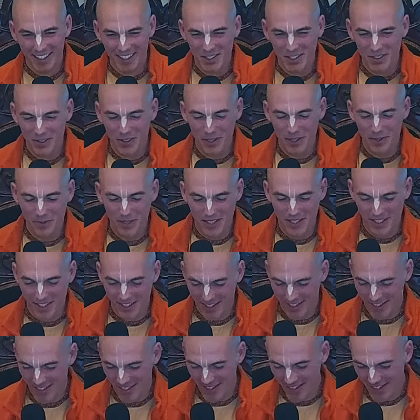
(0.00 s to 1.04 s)
That's quite
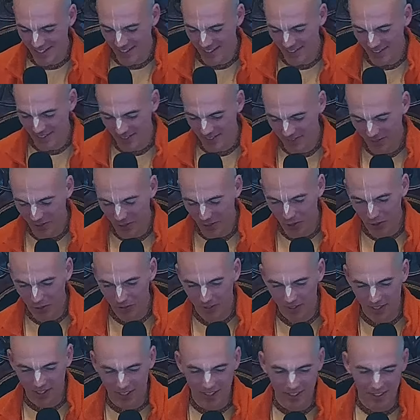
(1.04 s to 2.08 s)
amazing. That's
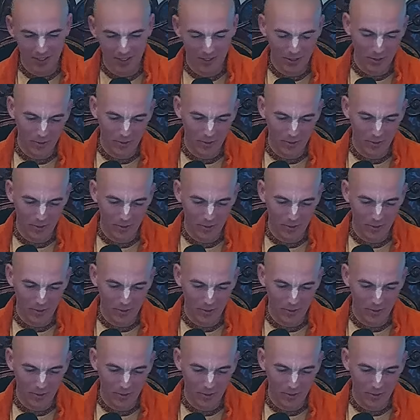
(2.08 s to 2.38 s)
shown the